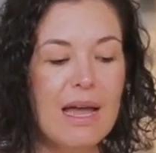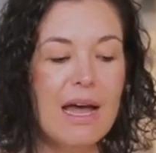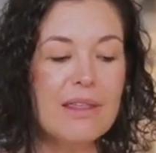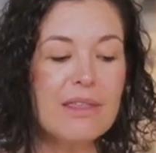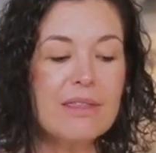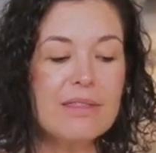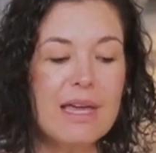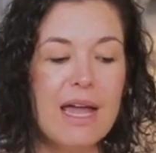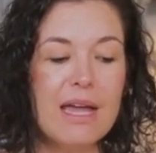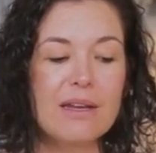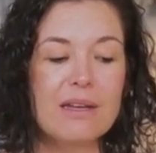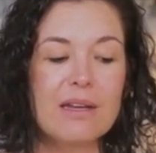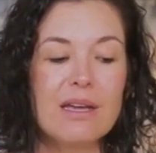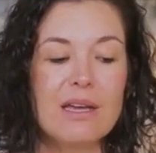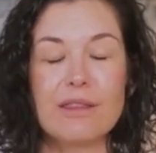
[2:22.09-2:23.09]
Other
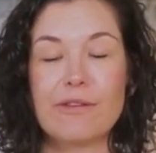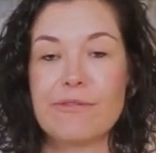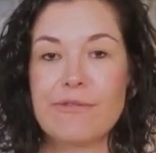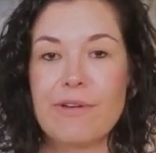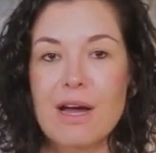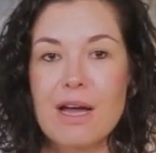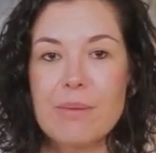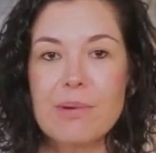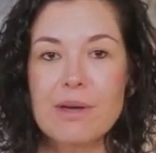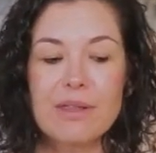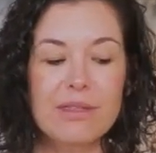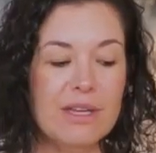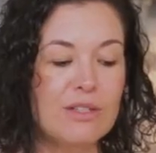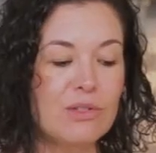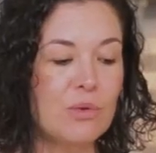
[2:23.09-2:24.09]
than the fiber,
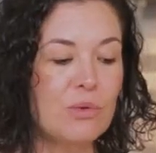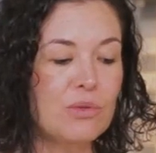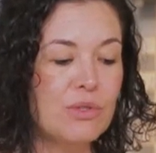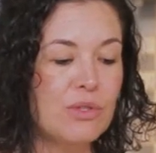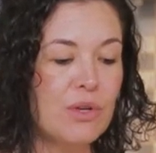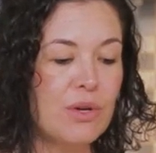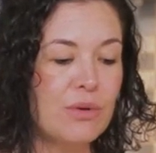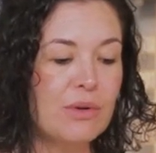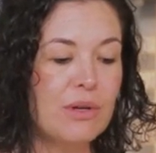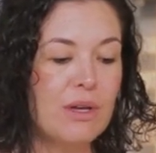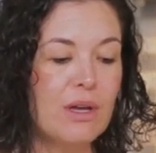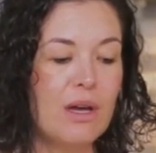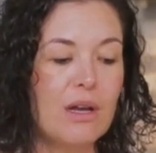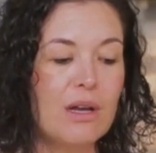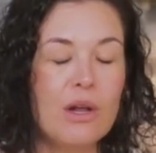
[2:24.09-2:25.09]
there's also
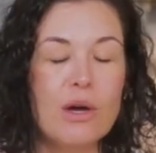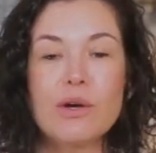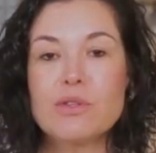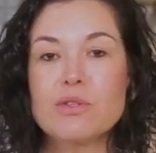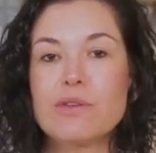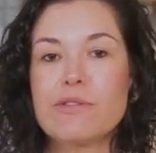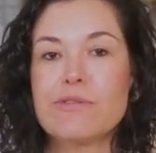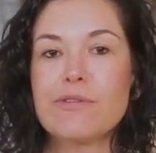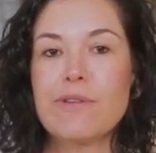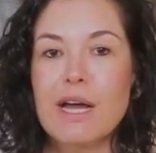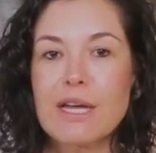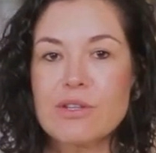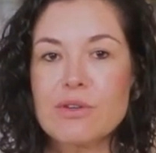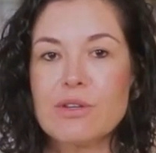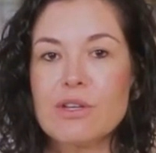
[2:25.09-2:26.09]
loads of
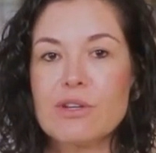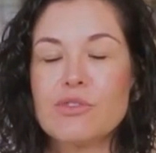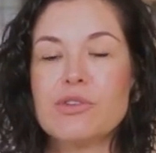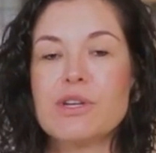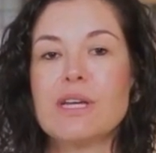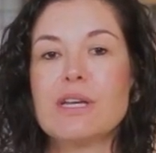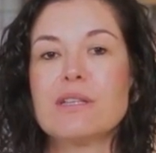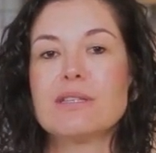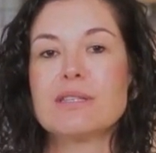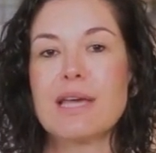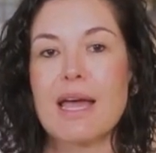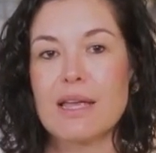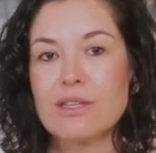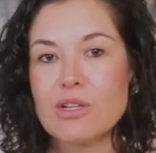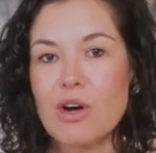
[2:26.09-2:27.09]
phytonutrients,
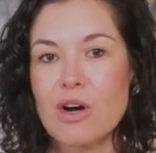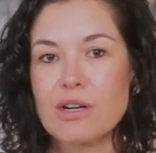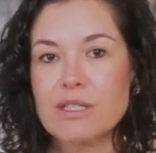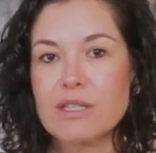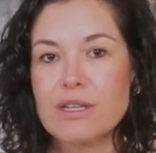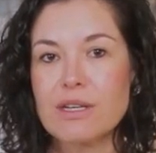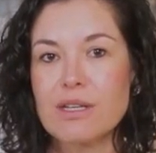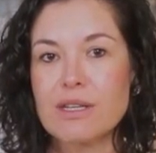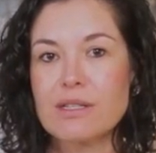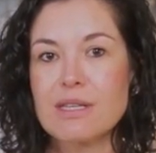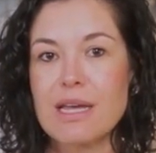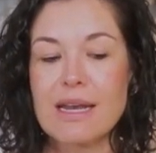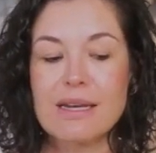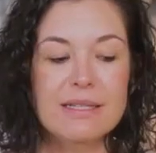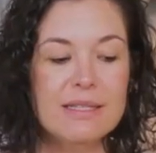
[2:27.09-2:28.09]
antioxidants,
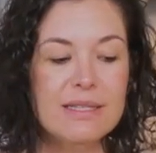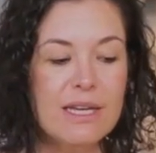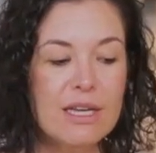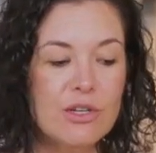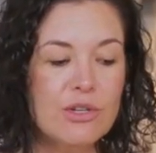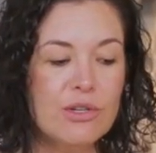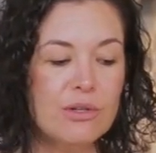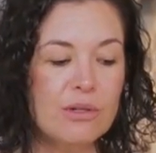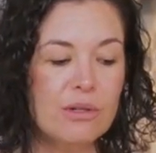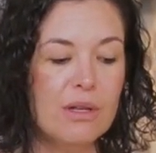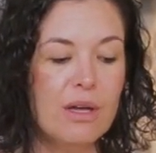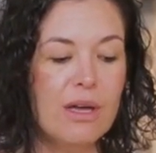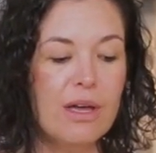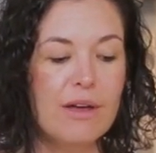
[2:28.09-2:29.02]
and essential